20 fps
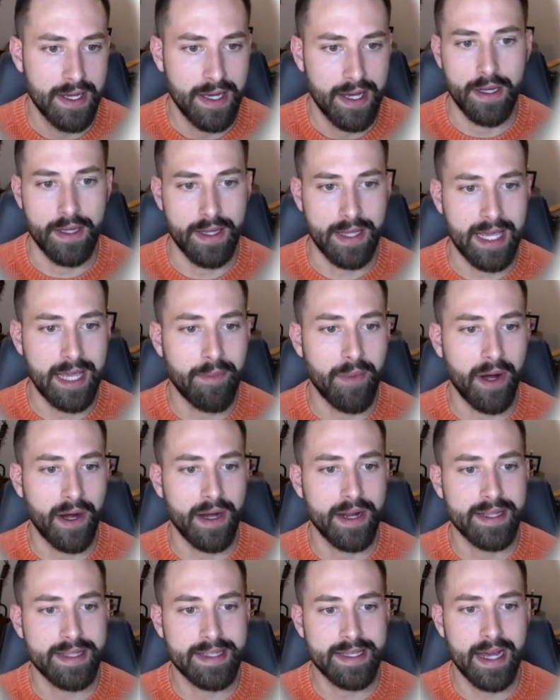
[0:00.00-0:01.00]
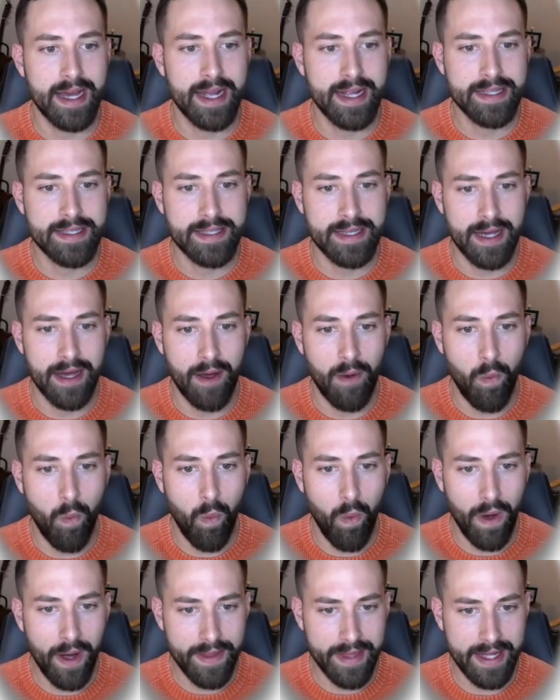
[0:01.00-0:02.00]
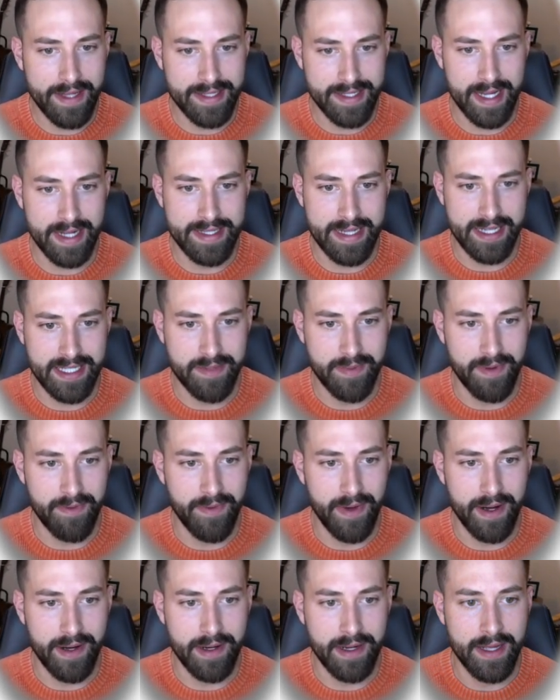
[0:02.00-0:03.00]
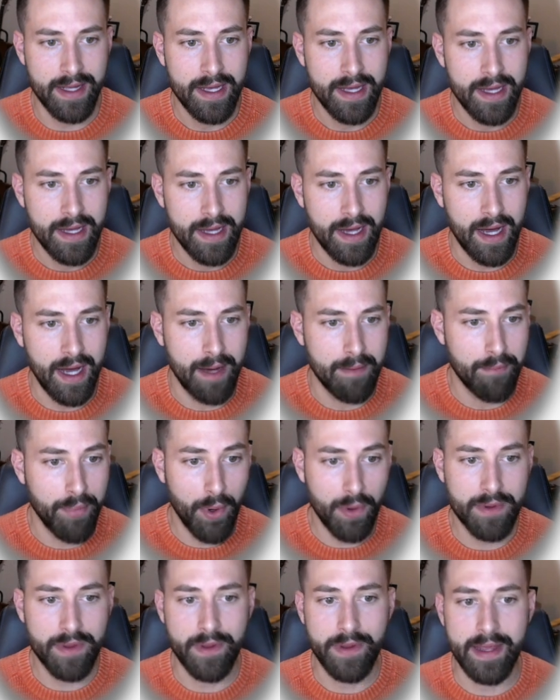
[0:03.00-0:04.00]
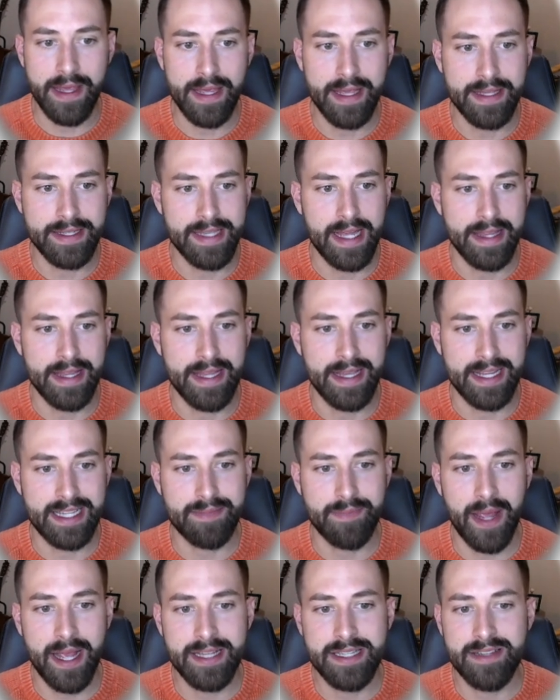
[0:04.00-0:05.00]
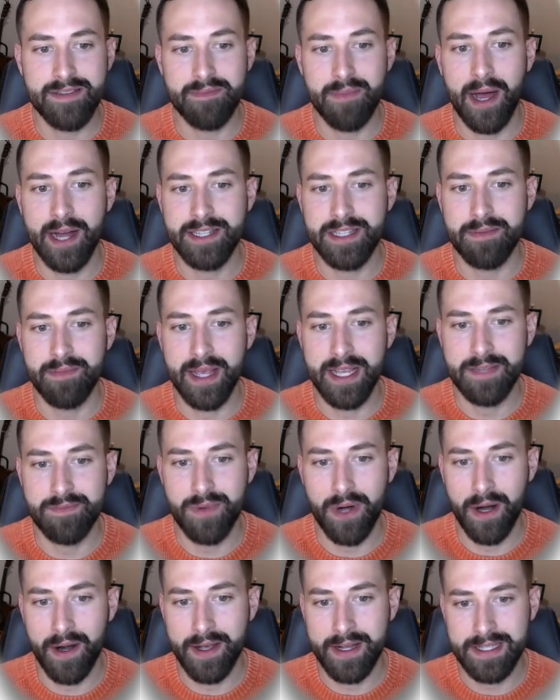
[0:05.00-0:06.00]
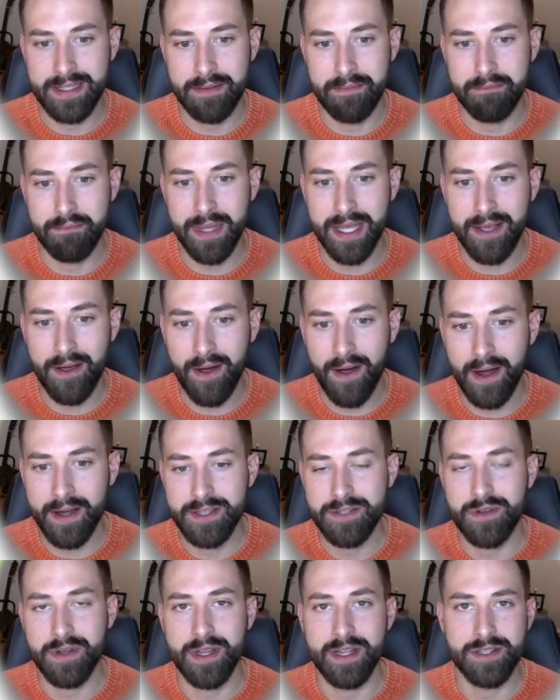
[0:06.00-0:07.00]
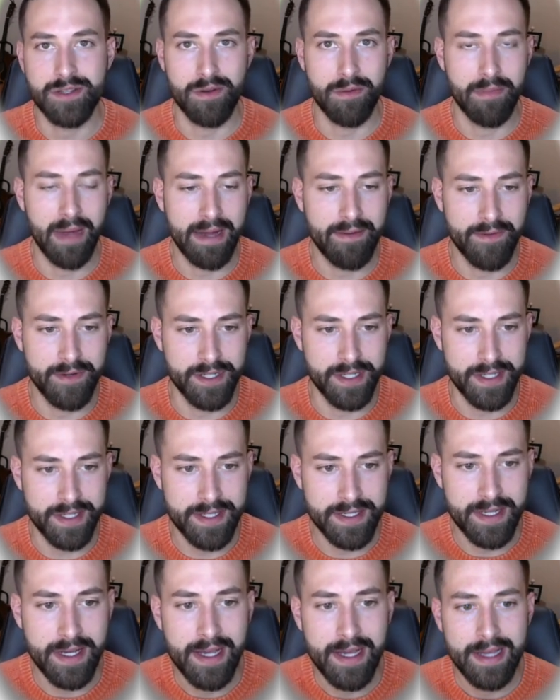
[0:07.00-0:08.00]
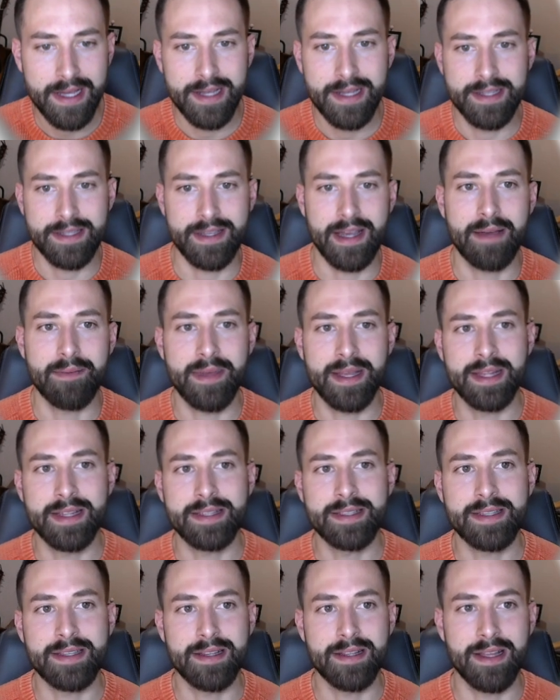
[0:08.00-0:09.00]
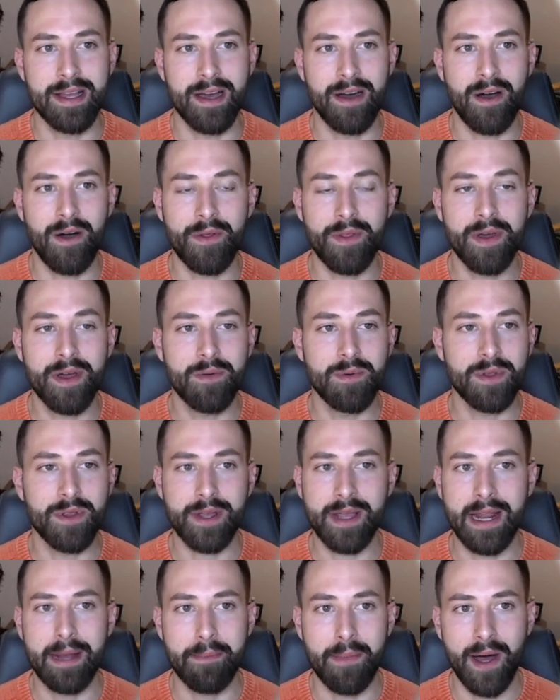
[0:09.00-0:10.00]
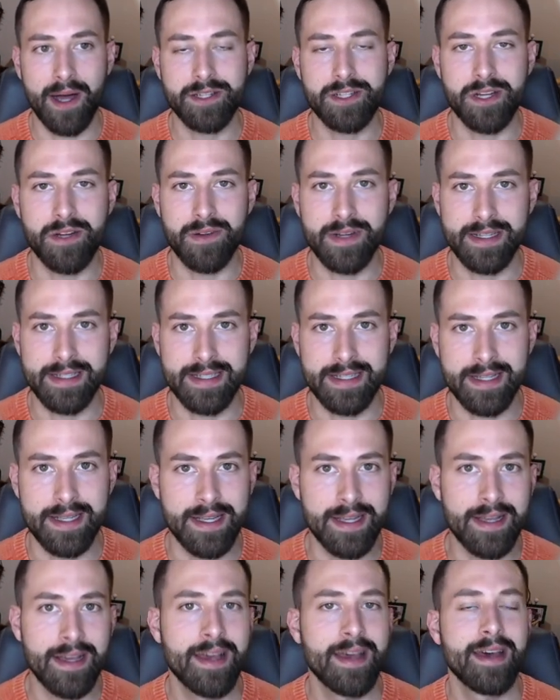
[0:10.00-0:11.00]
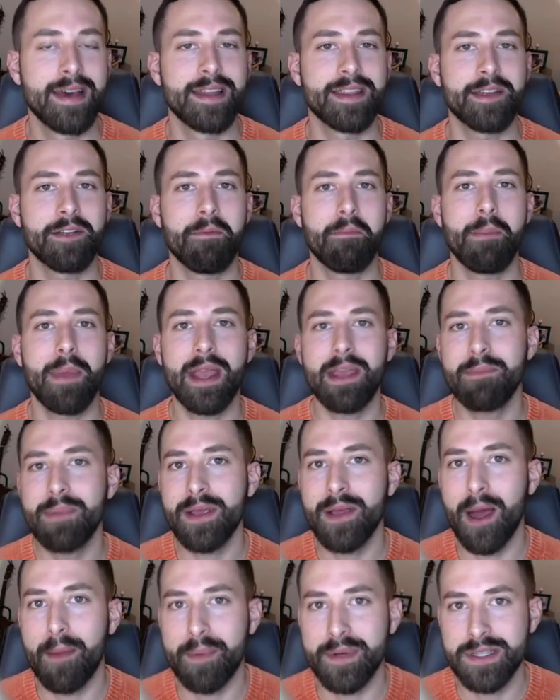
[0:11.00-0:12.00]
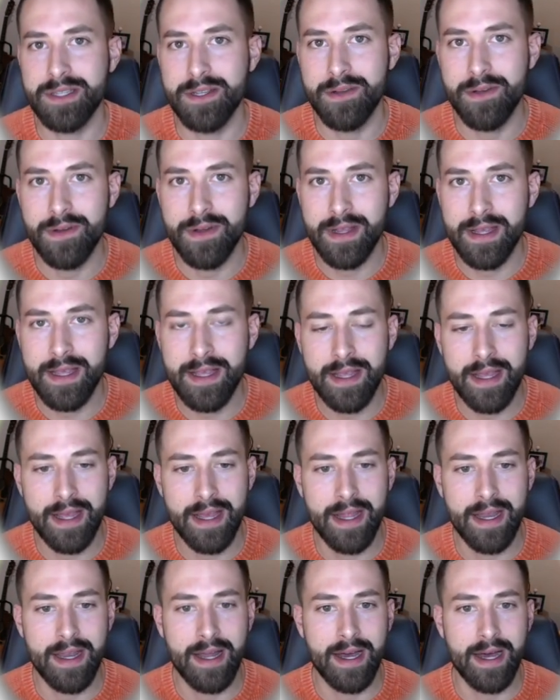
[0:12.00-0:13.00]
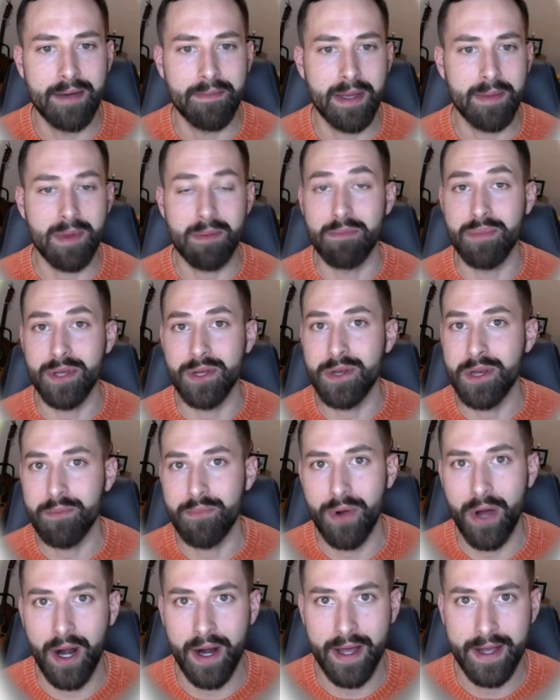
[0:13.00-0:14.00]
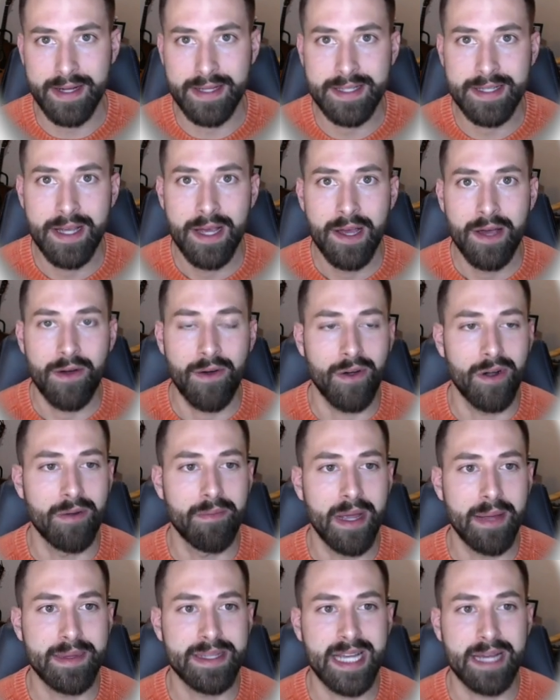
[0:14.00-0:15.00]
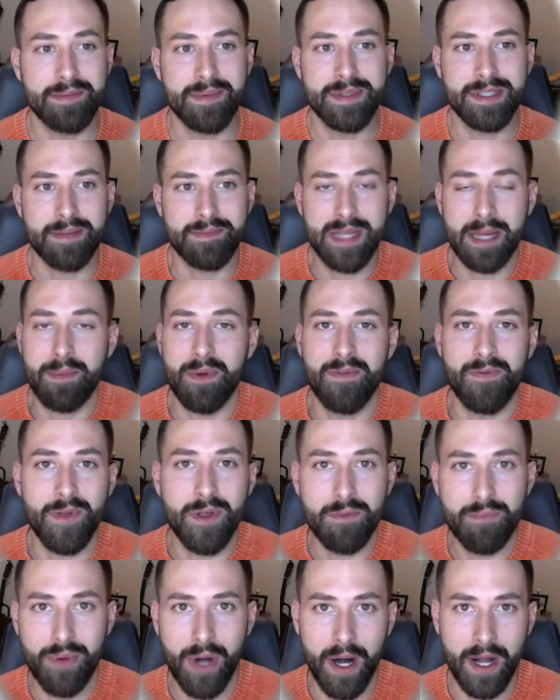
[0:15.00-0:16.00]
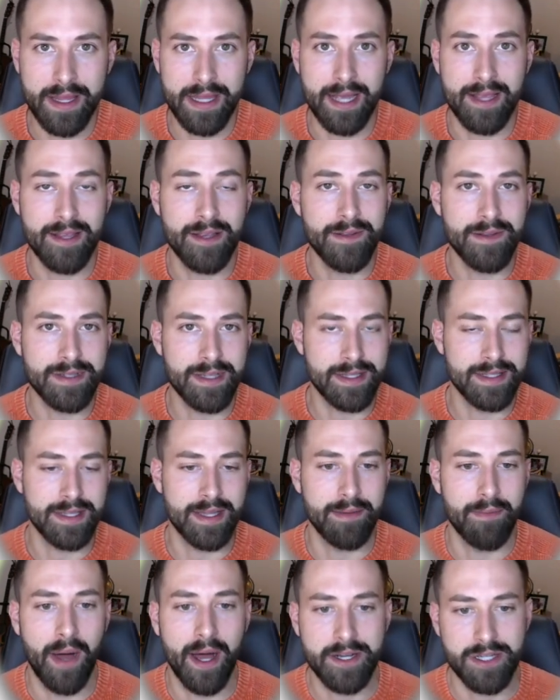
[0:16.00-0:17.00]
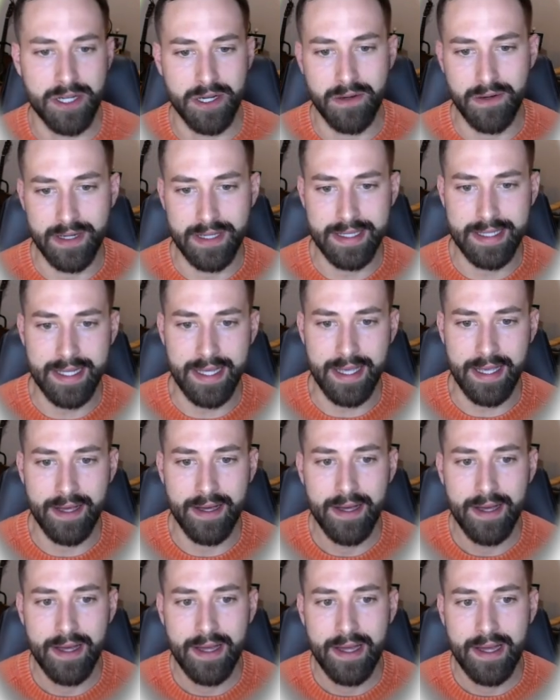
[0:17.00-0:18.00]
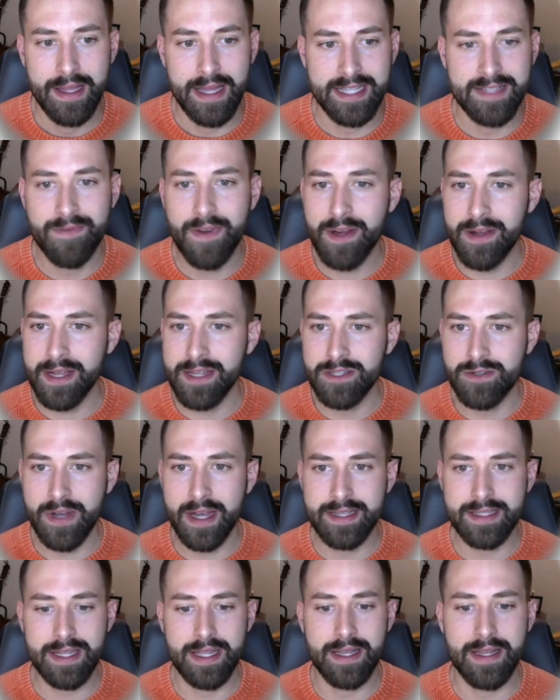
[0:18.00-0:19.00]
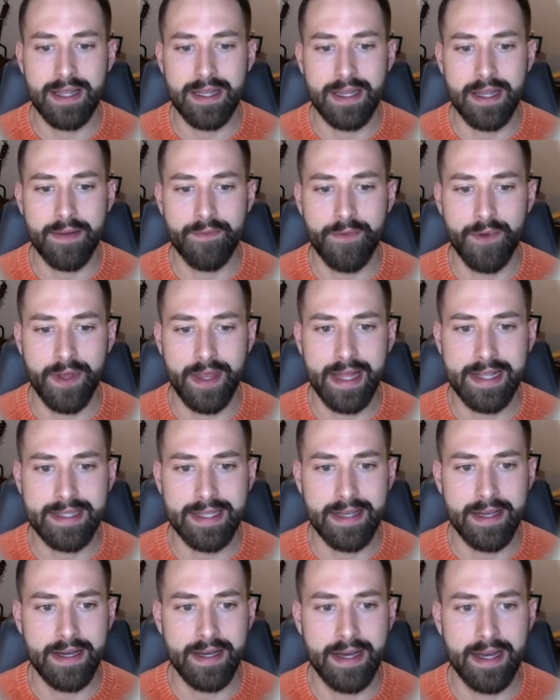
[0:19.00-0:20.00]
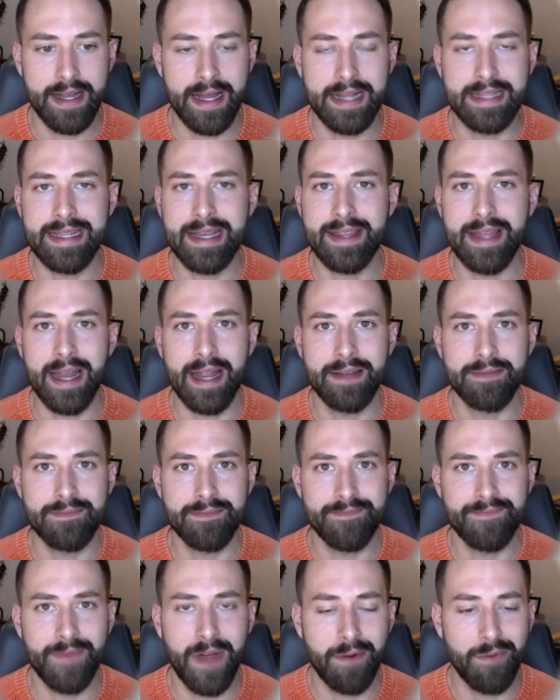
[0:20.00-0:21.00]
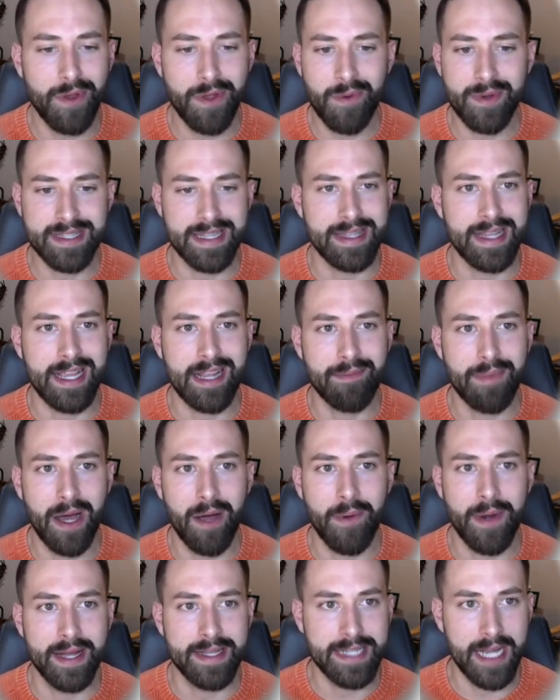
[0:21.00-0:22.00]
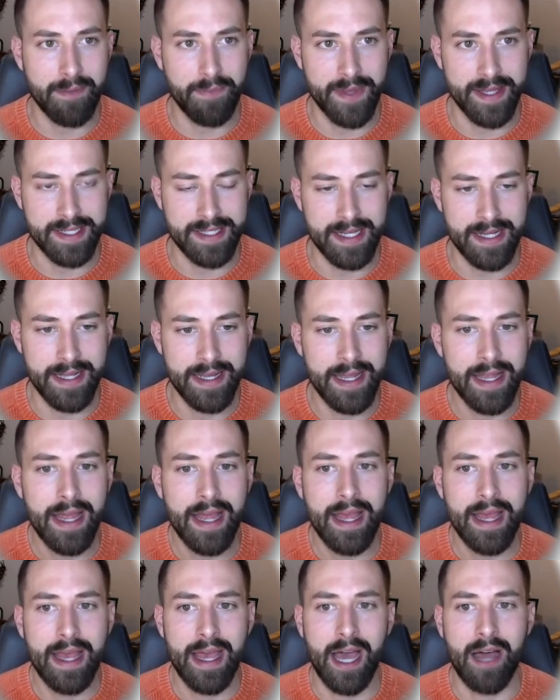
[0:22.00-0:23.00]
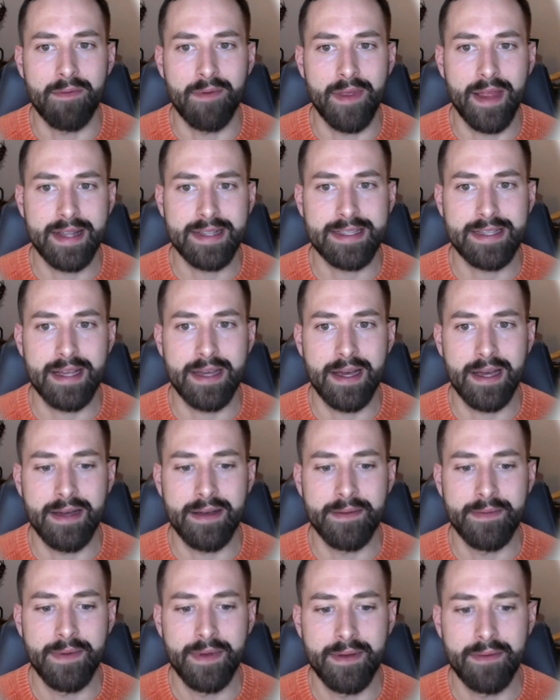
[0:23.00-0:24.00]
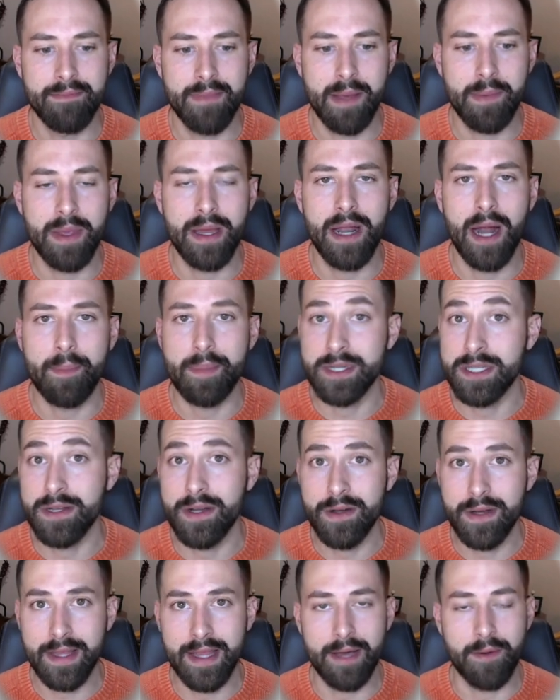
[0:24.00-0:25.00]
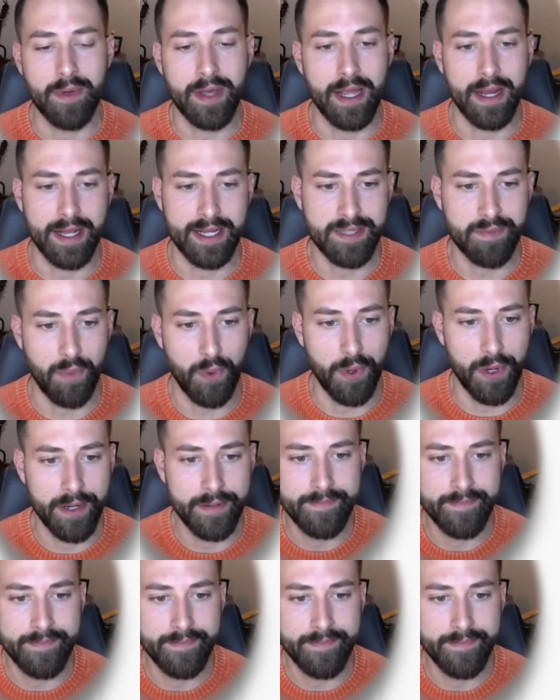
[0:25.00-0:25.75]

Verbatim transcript: In the key market insights, uh, one that stands out to me very um, boldly is that the expansion of matcha based products beyond traditional beverages. So that means, although we're looking at matcha green tea, there may be opportunity in uh, maybe beauty products or maybe type, some type of food product that uses the matcha green tea. That's very interesting, and really, that's a, an idea that I, I really wasn't thinking about when I typed this in. However, that's uh, maybe an opportunity that we can explore.